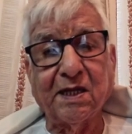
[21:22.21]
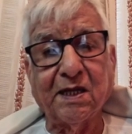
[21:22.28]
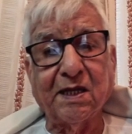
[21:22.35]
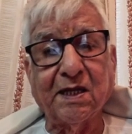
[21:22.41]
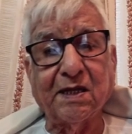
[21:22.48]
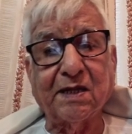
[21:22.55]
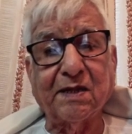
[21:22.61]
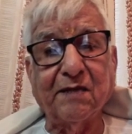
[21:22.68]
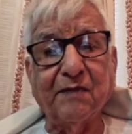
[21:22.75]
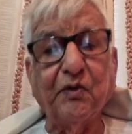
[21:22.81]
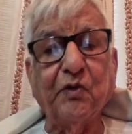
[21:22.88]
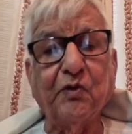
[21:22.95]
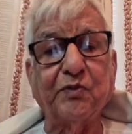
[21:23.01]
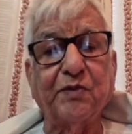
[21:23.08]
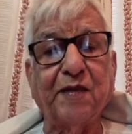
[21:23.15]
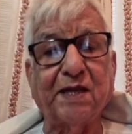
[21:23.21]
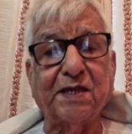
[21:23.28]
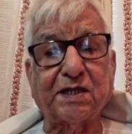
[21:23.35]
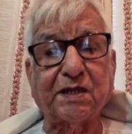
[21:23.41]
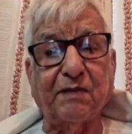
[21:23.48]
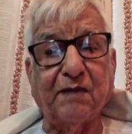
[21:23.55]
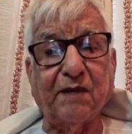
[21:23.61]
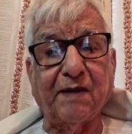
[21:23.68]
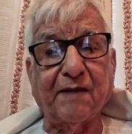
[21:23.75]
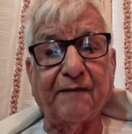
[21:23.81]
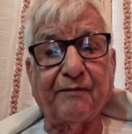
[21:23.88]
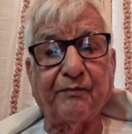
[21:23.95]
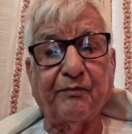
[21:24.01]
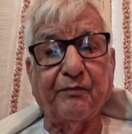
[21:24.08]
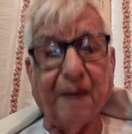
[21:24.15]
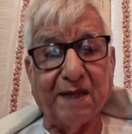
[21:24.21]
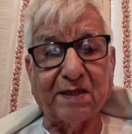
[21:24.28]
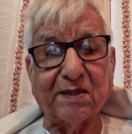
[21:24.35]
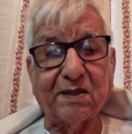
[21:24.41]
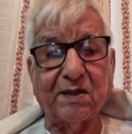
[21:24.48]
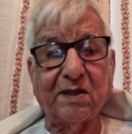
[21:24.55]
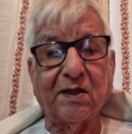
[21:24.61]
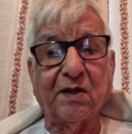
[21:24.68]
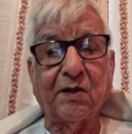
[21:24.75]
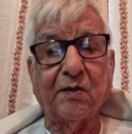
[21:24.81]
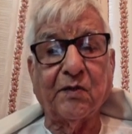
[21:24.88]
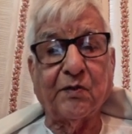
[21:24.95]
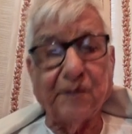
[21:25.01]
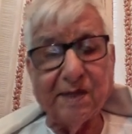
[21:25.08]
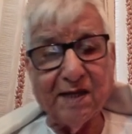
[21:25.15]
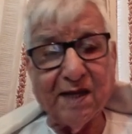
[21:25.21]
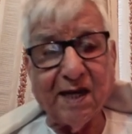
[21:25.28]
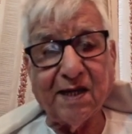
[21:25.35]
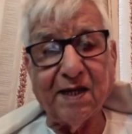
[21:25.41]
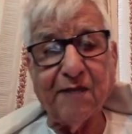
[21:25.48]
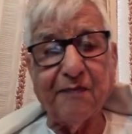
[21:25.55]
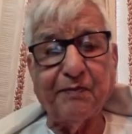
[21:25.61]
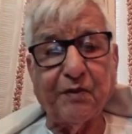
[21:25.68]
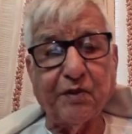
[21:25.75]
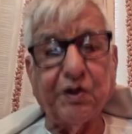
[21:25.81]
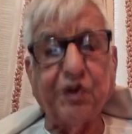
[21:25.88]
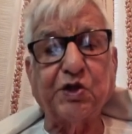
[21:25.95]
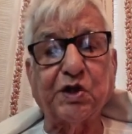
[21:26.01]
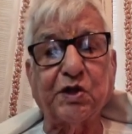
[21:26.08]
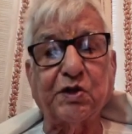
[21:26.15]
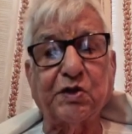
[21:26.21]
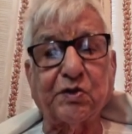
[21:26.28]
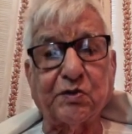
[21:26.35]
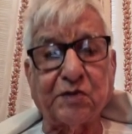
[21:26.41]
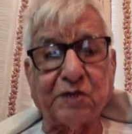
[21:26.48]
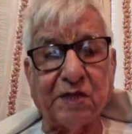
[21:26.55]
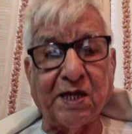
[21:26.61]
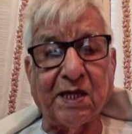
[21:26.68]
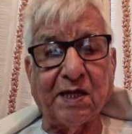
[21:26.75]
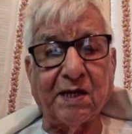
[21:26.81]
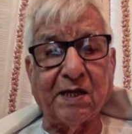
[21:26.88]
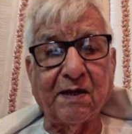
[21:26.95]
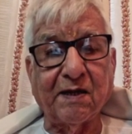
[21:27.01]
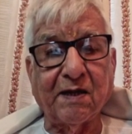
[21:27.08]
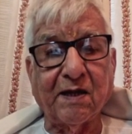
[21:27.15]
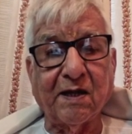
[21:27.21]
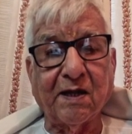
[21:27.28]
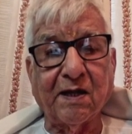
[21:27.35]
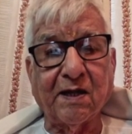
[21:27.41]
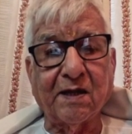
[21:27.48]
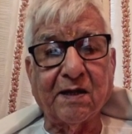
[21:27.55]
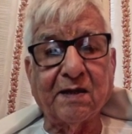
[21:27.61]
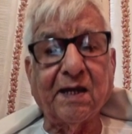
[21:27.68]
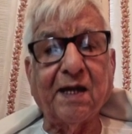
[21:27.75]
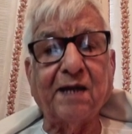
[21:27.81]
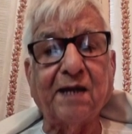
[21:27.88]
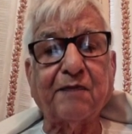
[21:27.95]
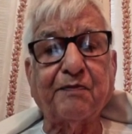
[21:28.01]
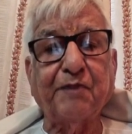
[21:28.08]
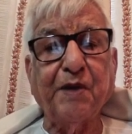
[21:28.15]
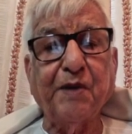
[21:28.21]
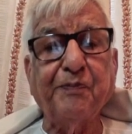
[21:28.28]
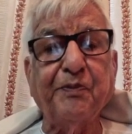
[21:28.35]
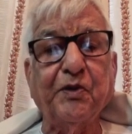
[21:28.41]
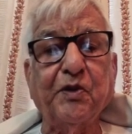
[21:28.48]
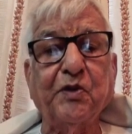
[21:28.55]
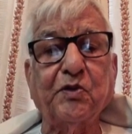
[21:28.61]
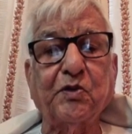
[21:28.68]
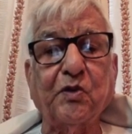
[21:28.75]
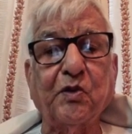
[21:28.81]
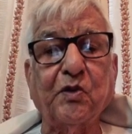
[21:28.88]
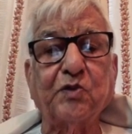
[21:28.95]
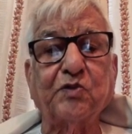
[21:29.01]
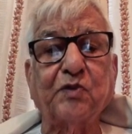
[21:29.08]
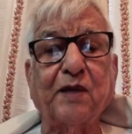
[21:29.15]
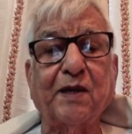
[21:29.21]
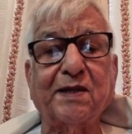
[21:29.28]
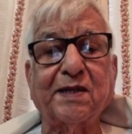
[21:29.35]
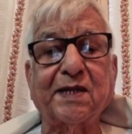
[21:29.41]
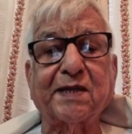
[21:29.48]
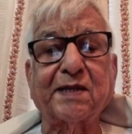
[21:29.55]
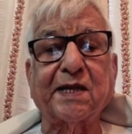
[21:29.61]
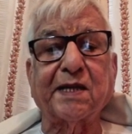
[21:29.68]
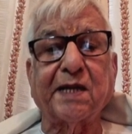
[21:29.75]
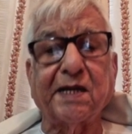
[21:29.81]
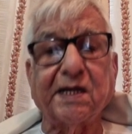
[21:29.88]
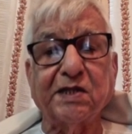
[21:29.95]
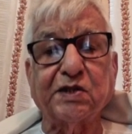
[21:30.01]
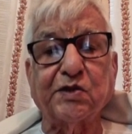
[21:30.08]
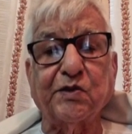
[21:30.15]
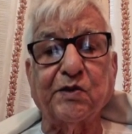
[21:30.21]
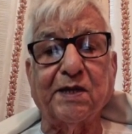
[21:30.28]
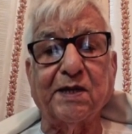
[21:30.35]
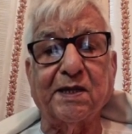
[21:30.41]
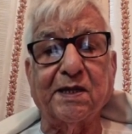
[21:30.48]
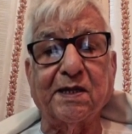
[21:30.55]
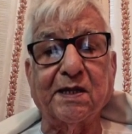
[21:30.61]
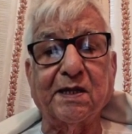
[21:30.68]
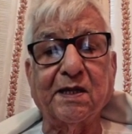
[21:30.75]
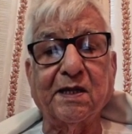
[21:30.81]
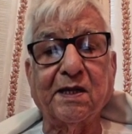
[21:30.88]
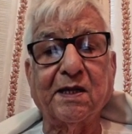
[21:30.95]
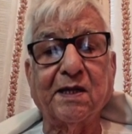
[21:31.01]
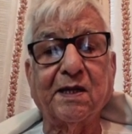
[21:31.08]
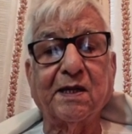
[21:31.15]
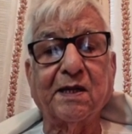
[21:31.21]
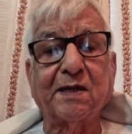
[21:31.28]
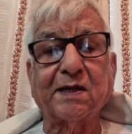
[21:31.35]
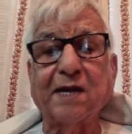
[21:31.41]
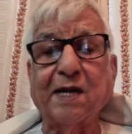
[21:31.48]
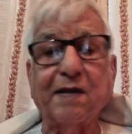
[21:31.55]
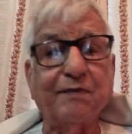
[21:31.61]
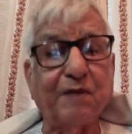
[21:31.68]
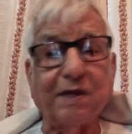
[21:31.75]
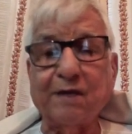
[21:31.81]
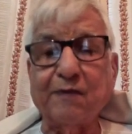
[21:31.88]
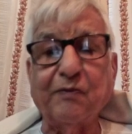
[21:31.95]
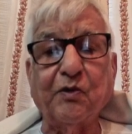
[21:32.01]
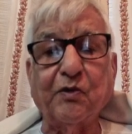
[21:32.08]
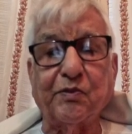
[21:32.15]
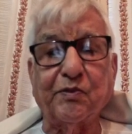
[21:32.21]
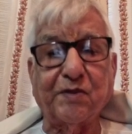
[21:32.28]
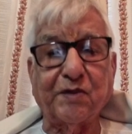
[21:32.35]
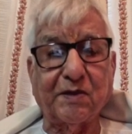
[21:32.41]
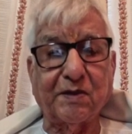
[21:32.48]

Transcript: remove the asthma, but we are in position to say that people, those who are taking insulin, can be removed.